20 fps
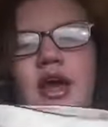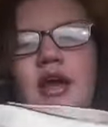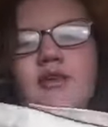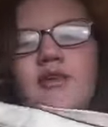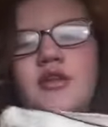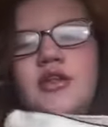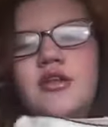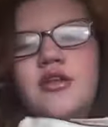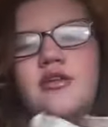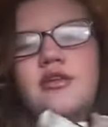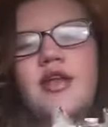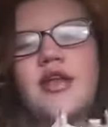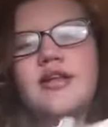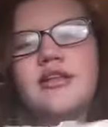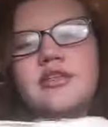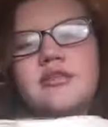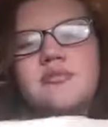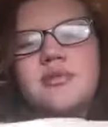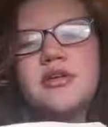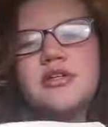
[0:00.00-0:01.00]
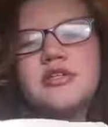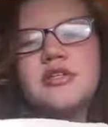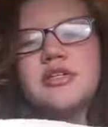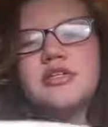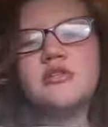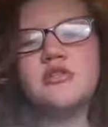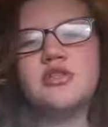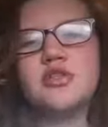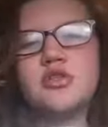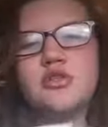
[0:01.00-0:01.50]
I really do like this purse.
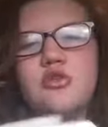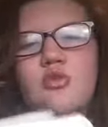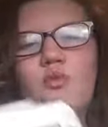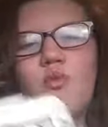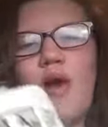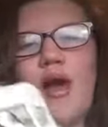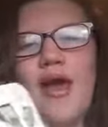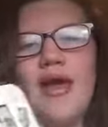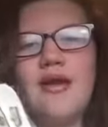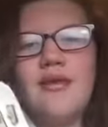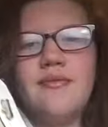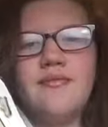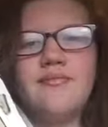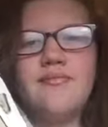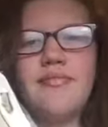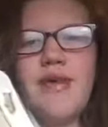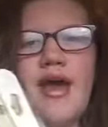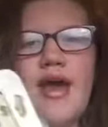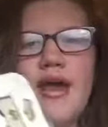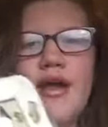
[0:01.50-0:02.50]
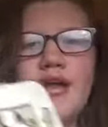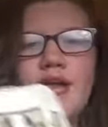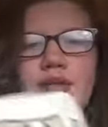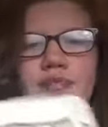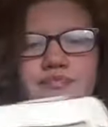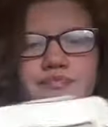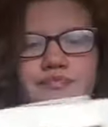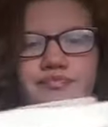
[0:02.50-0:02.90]
It's just a white bag.